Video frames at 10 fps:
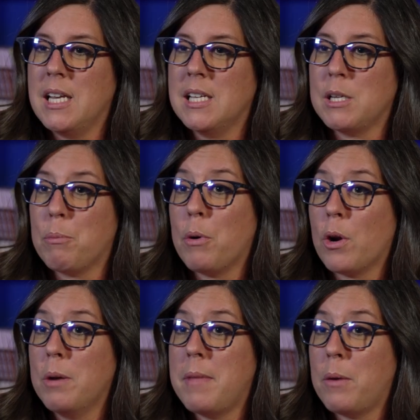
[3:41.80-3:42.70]
is a
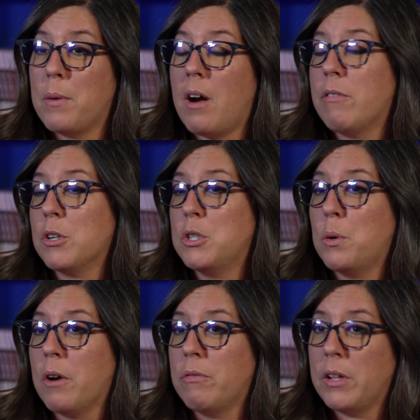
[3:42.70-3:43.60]
program that we offer
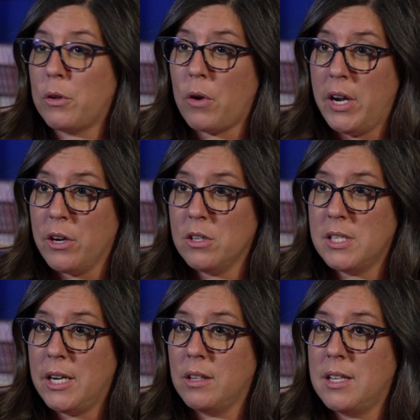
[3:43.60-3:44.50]
to our fifth
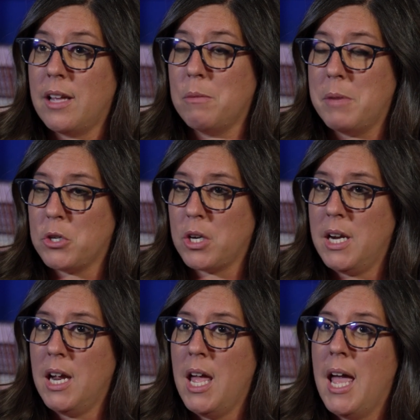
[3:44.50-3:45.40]
graders here at the elementary.